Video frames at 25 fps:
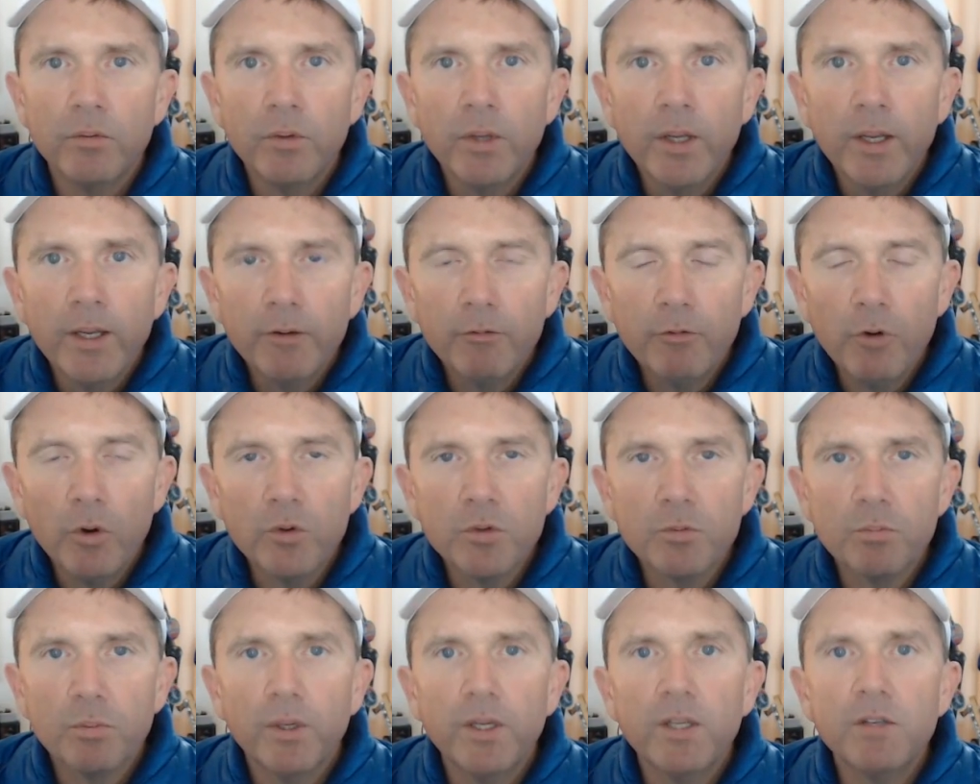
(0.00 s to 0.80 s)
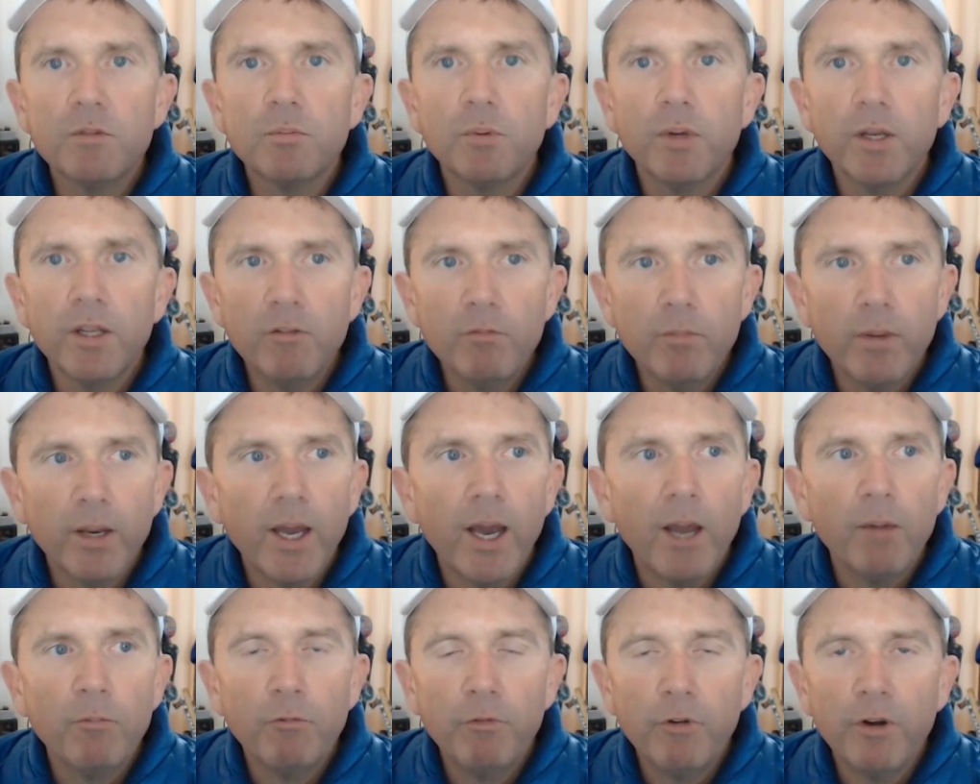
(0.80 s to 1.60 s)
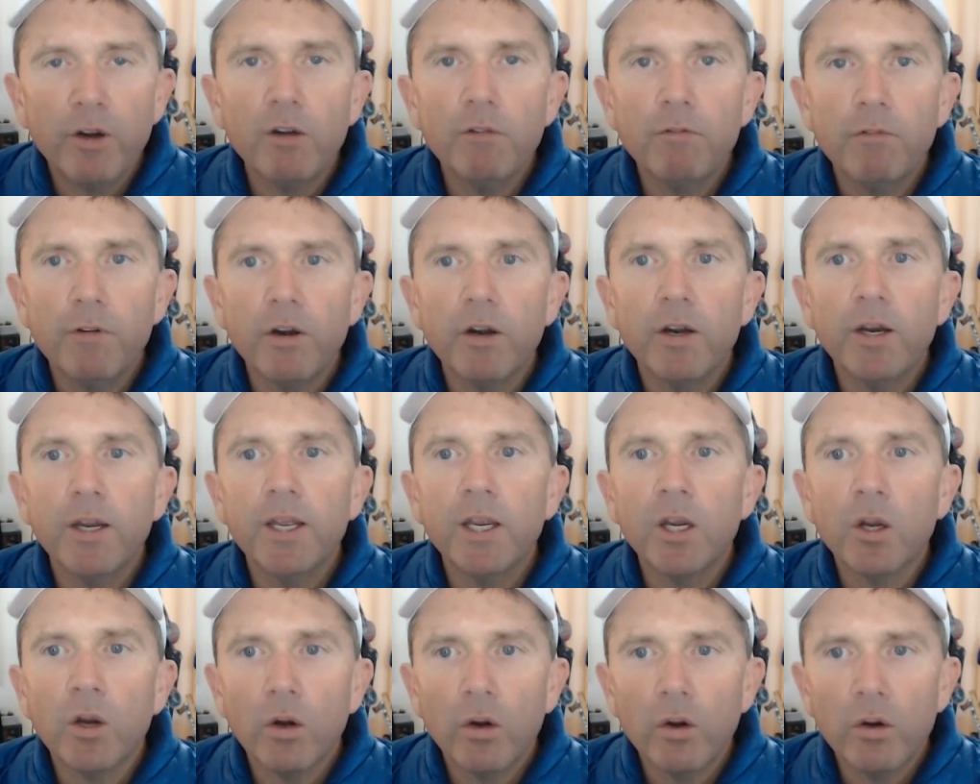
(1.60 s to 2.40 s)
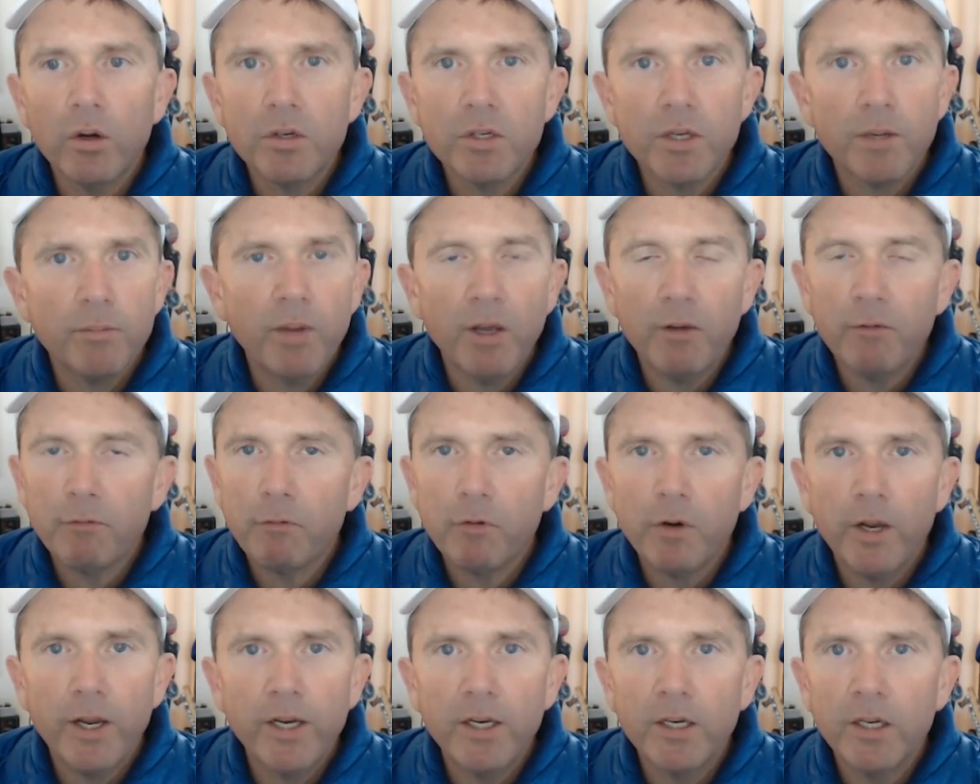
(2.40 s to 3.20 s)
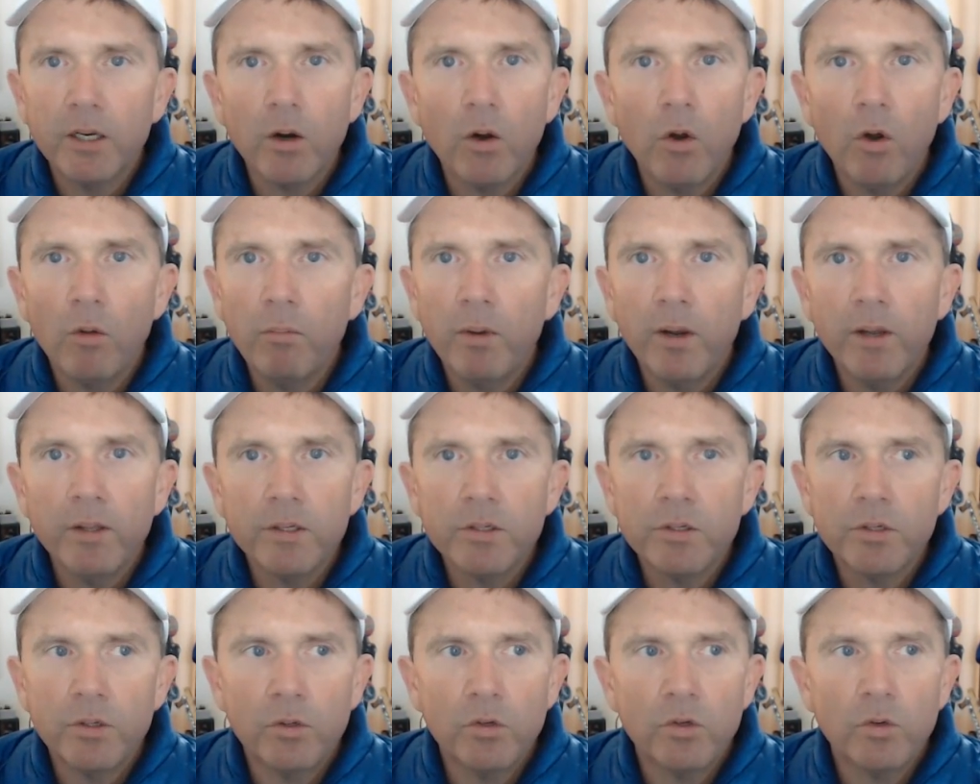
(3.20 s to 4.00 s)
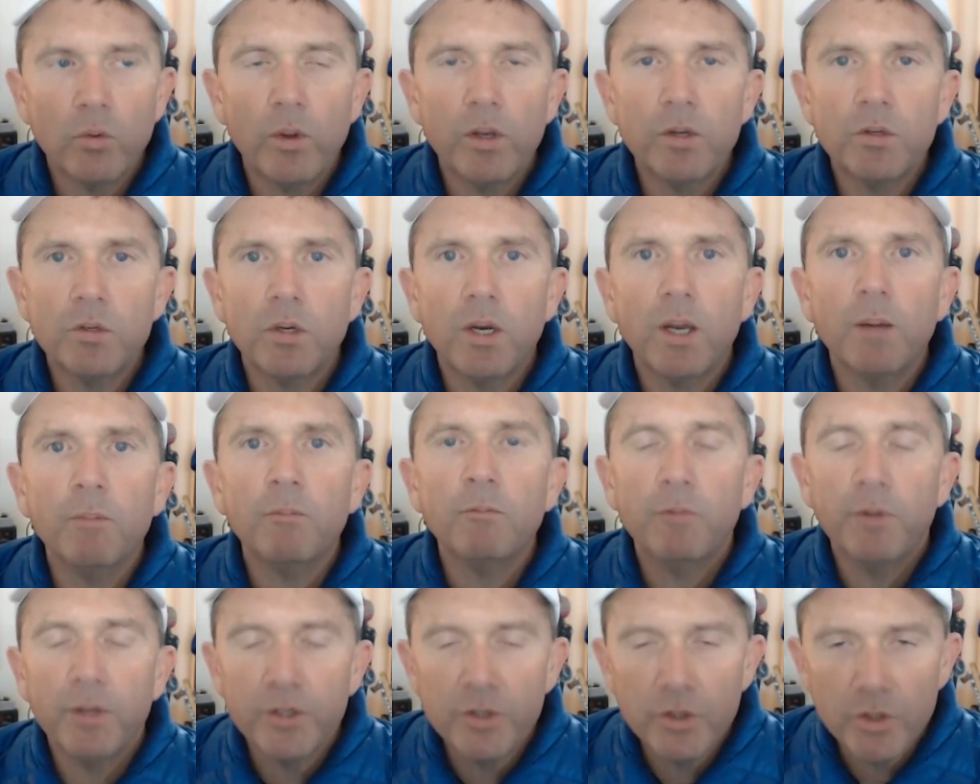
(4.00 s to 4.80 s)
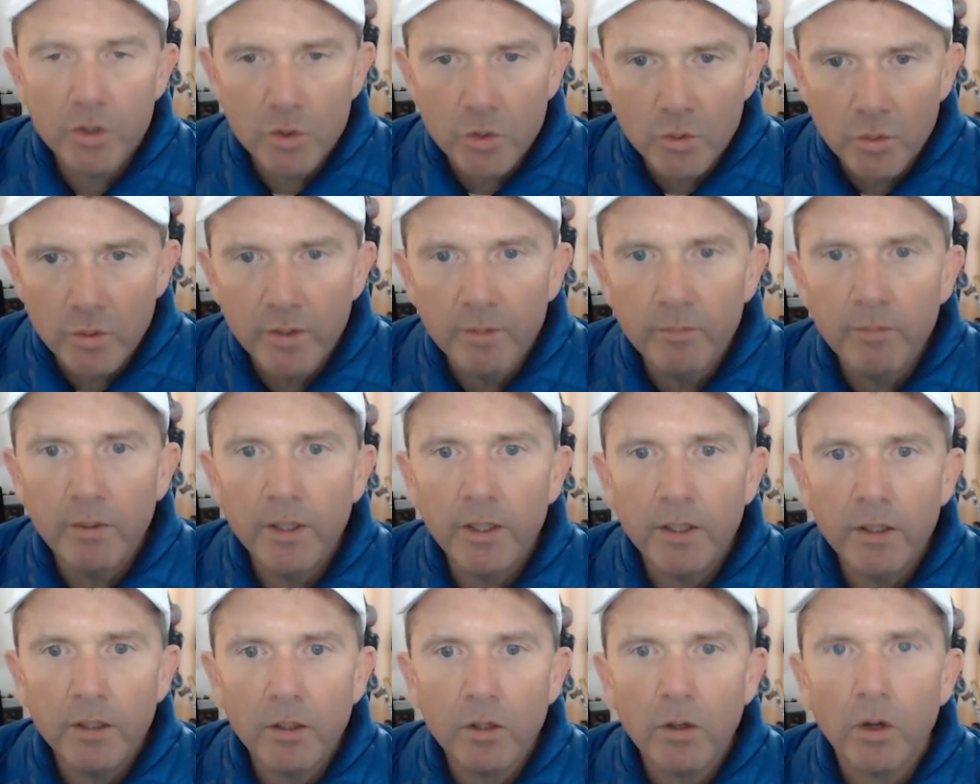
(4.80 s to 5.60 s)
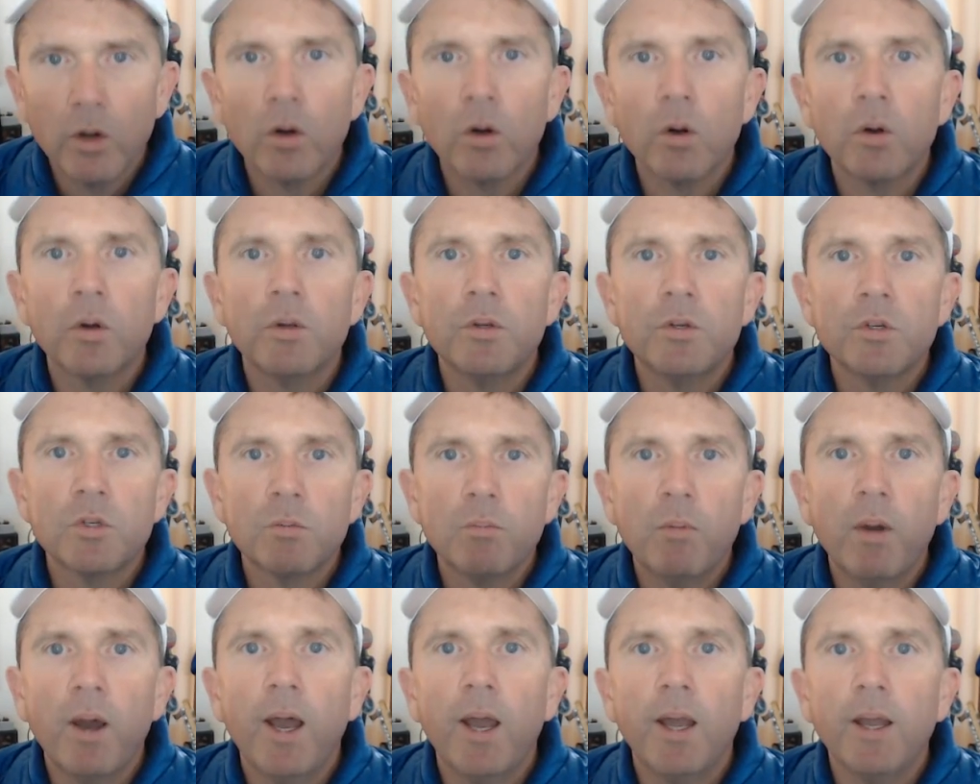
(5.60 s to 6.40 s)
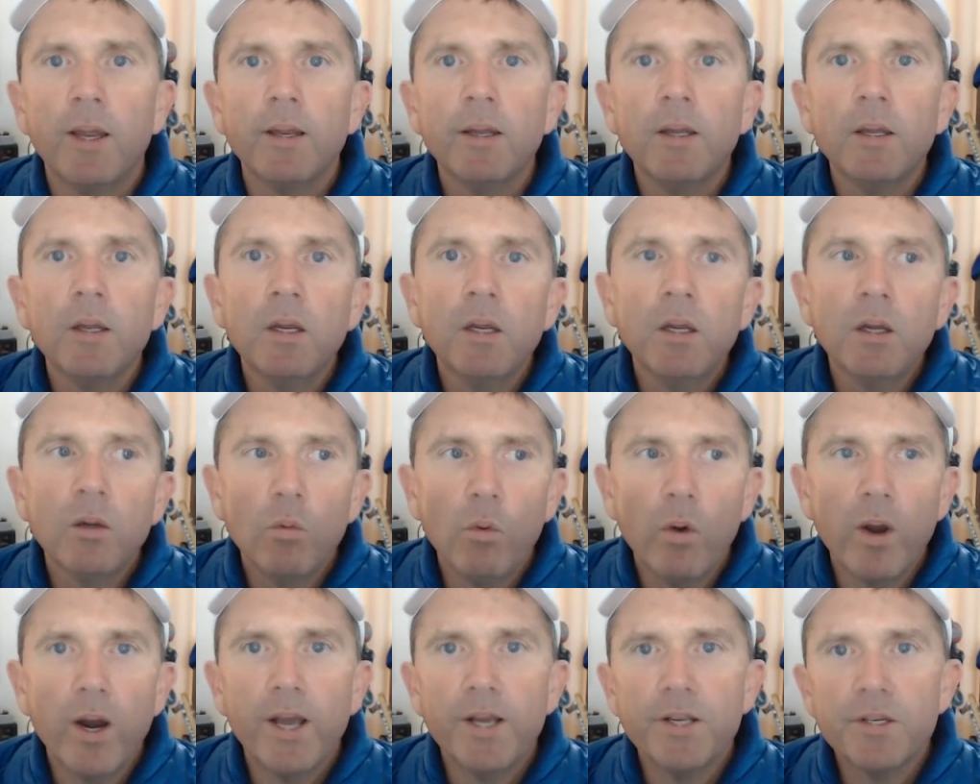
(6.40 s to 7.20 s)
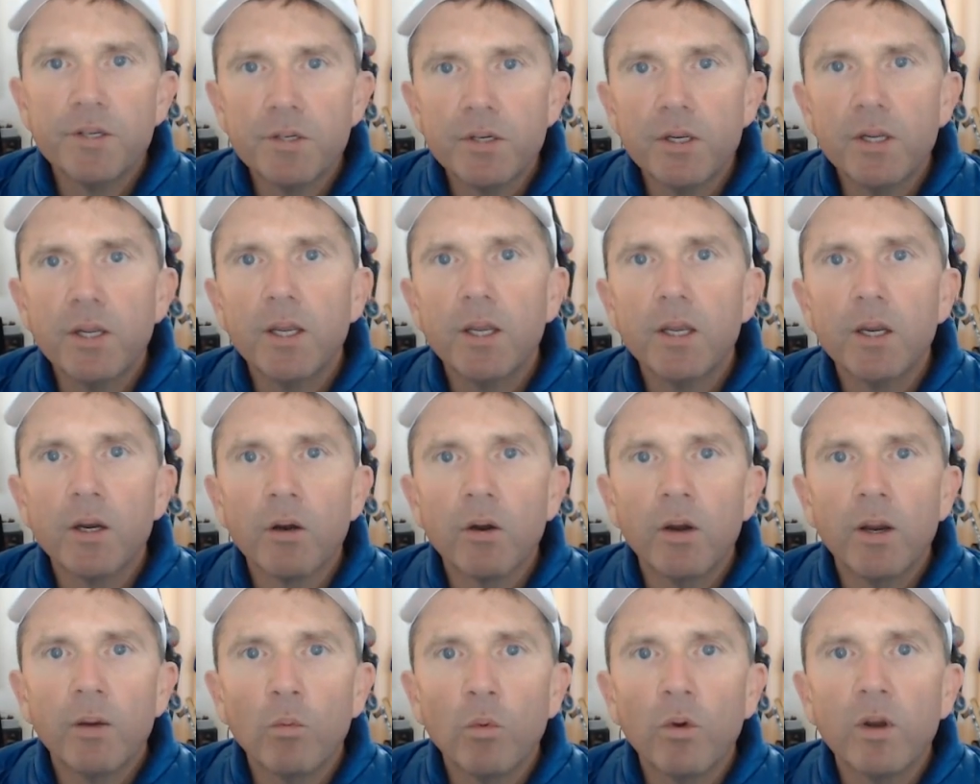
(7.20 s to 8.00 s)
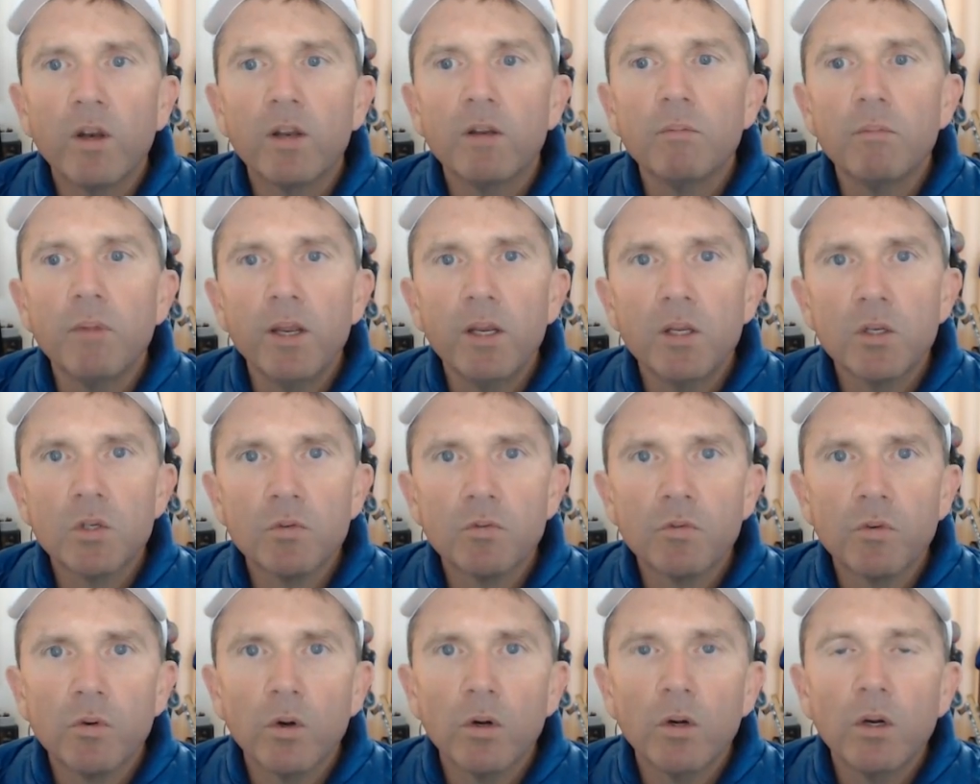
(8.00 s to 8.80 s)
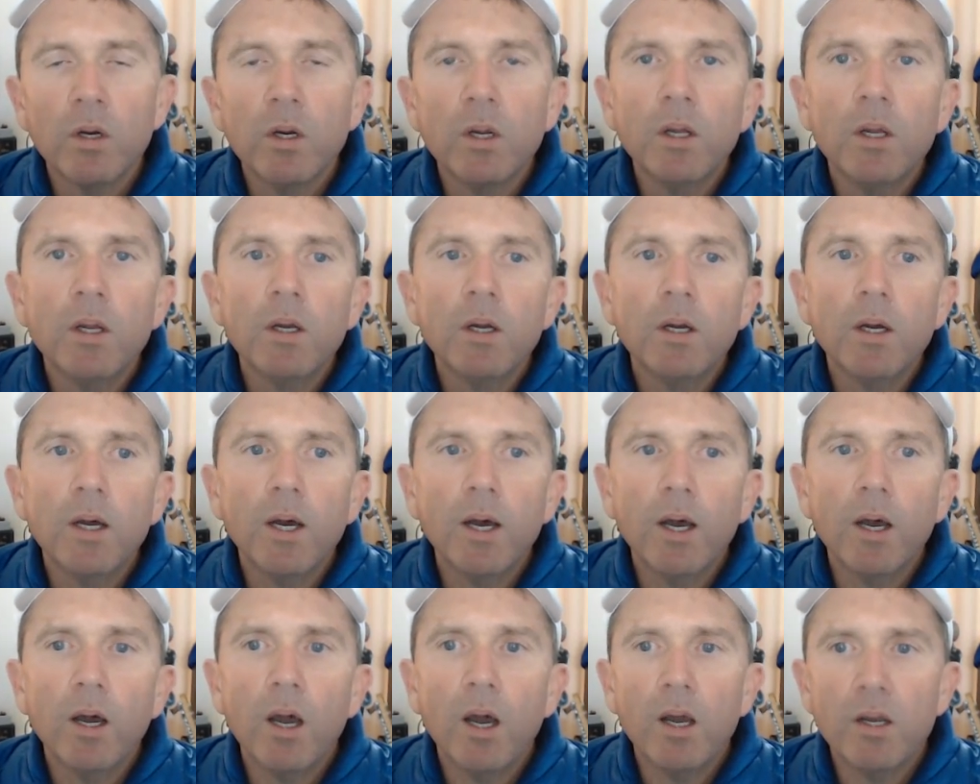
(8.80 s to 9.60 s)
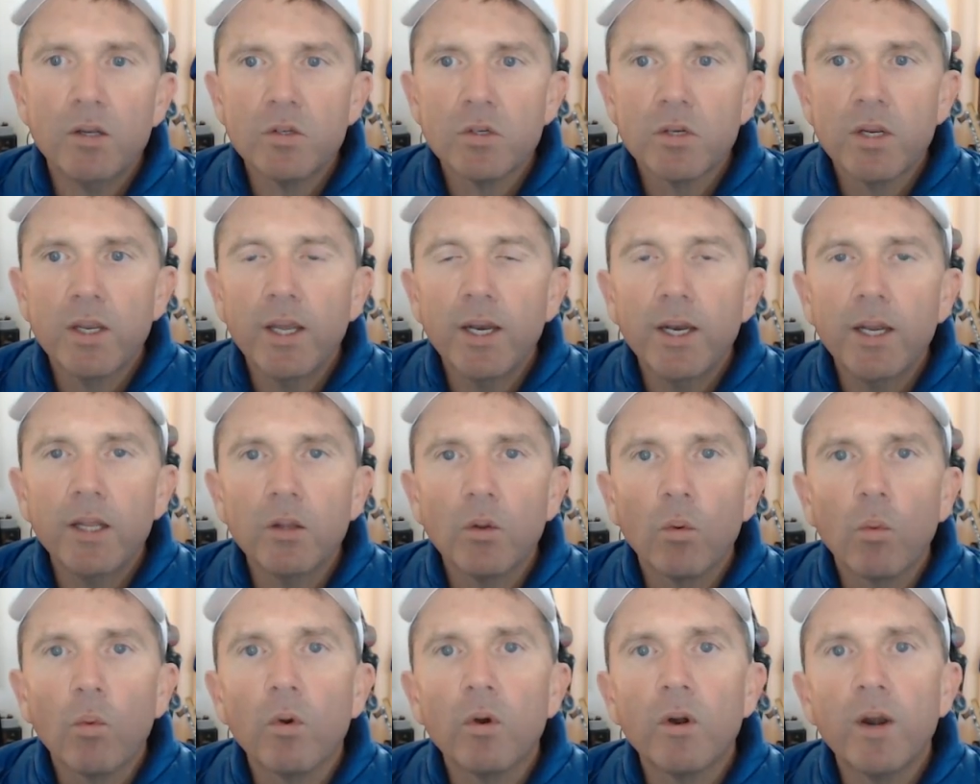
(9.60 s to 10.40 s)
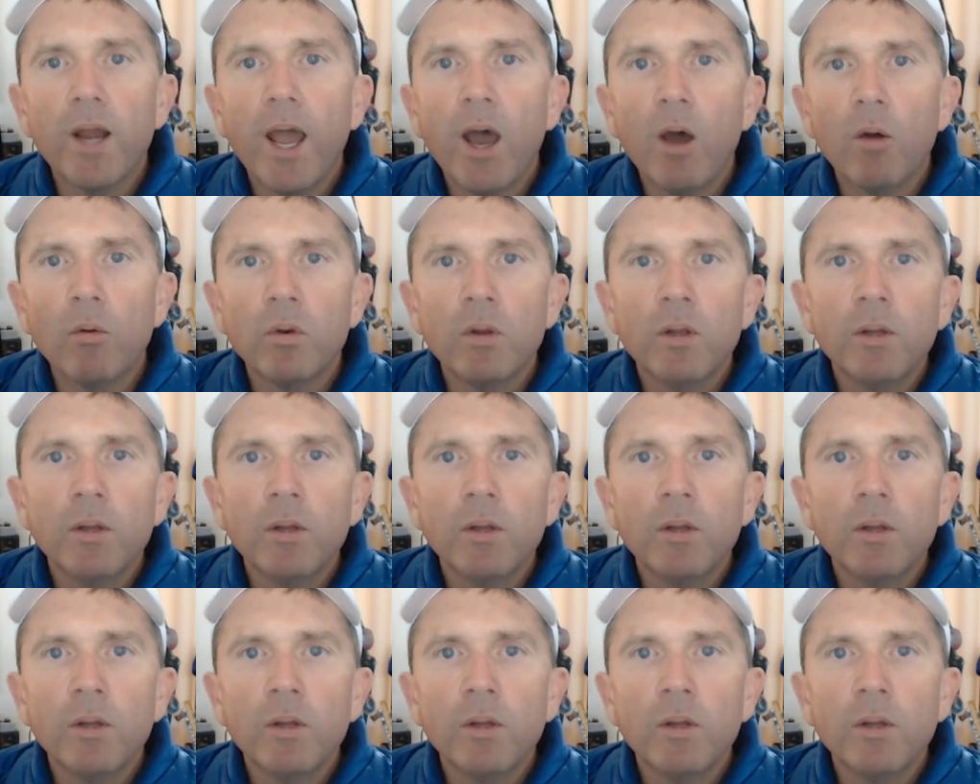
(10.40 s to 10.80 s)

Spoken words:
folks, believe me, I'm very, very encouraged. I'm not frightened at all by this situation. I'm extremely encouraged by what I see here and what it means for us getting the word out